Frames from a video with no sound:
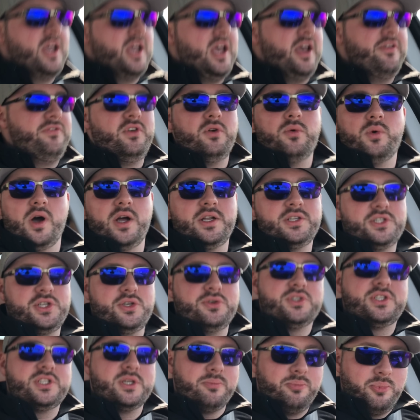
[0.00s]
If you want
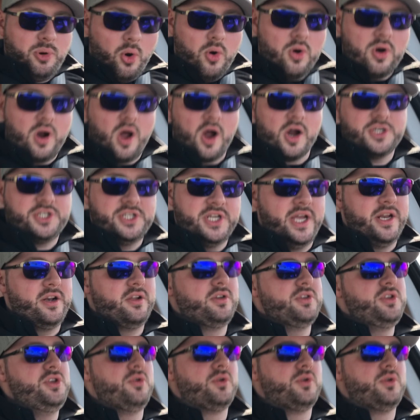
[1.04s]
to support our channel,